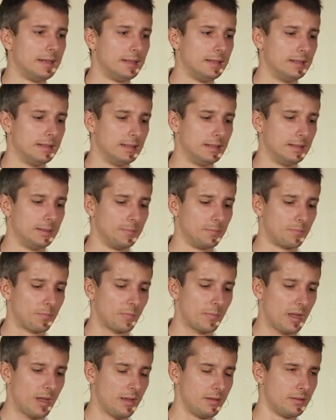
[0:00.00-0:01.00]

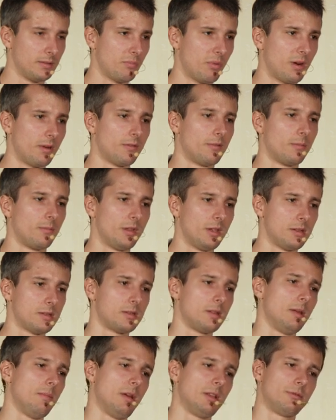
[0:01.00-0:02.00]
Um, and apart from this,
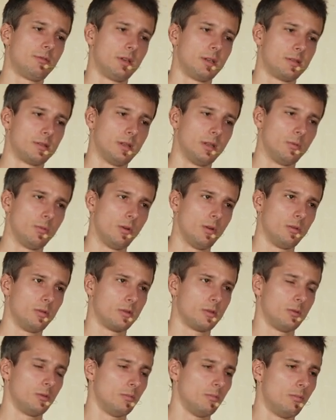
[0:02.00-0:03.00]
the metrics that we
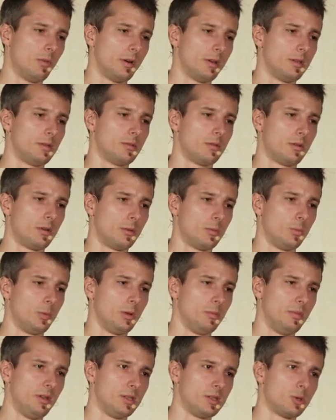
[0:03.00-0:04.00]
also monitor
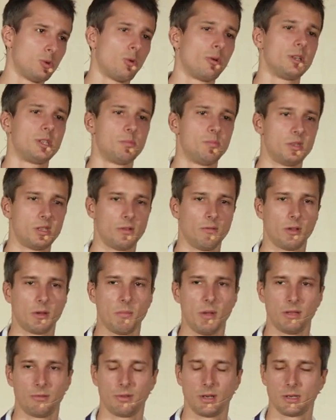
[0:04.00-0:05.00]
will be storage-specific
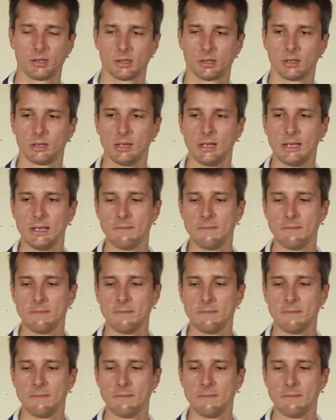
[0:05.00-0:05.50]
metrics.